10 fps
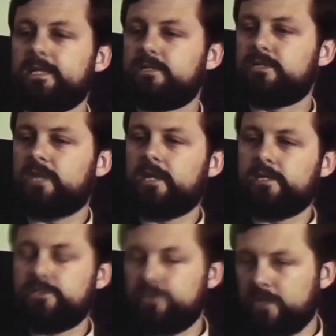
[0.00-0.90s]
As a
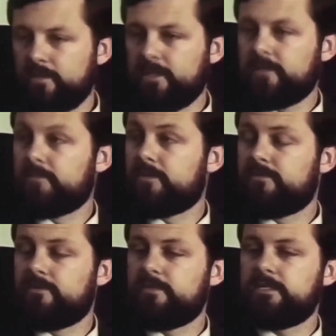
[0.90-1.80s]
scientist, you come out in the mid
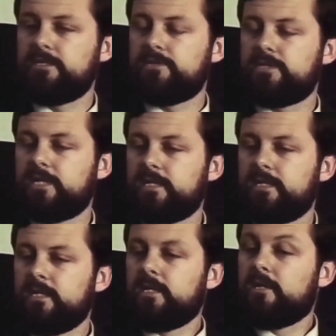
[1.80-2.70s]
50s and you say,
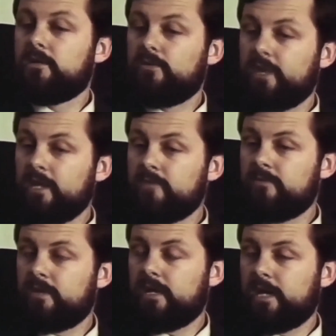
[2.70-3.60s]
we
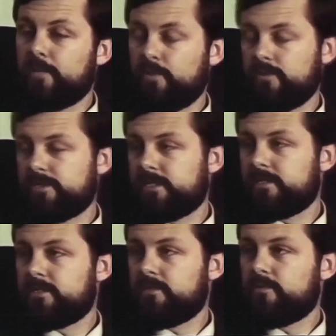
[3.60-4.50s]
have a process
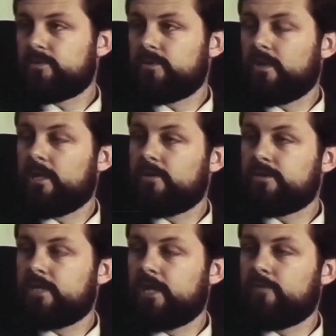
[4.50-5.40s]
which will allow us
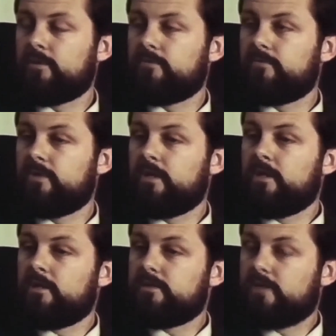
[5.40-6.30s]
to get rid of
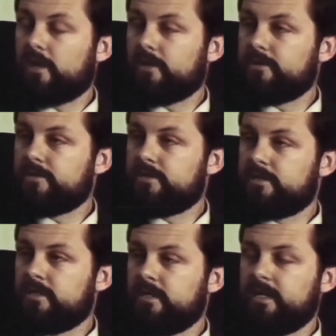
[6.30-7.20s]
tires,
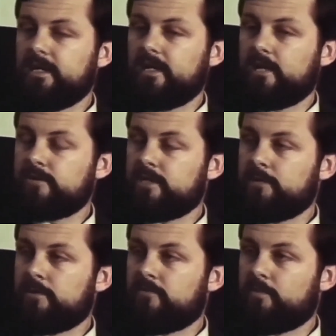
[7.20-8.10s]
allow us to get
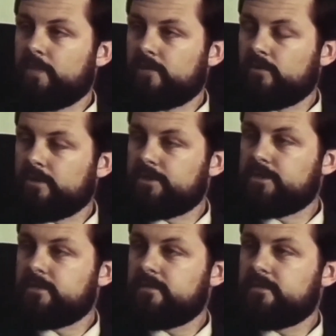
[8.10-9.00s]
rid of the petrol
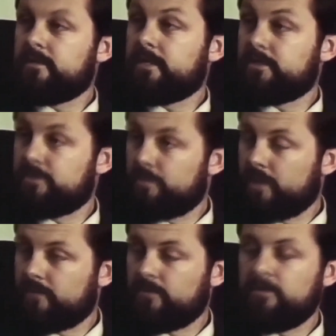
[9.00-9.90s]
engine, hence the
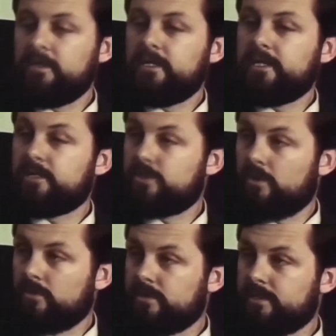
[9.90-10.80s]
petrol, hence
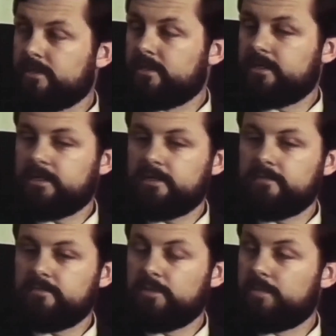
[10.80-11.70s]
all the uh,
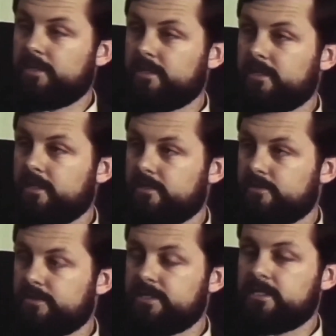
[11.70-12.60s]
dependent
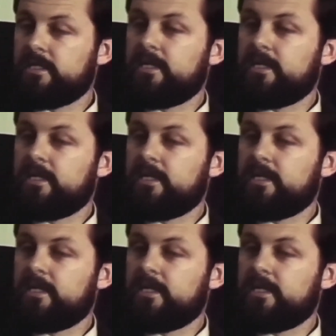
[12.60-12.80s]
industries.